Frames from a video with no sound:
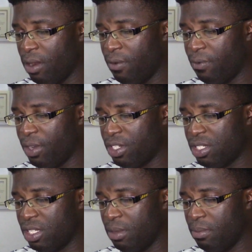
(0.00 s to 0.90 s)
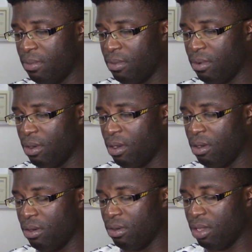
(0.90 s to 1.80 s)
of fresh thing.
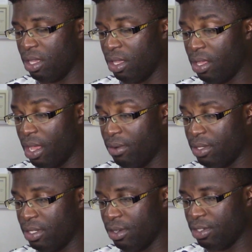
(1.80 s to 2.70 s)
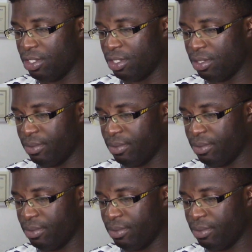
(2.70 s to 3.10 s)
Oh, okay, I don't see her shit.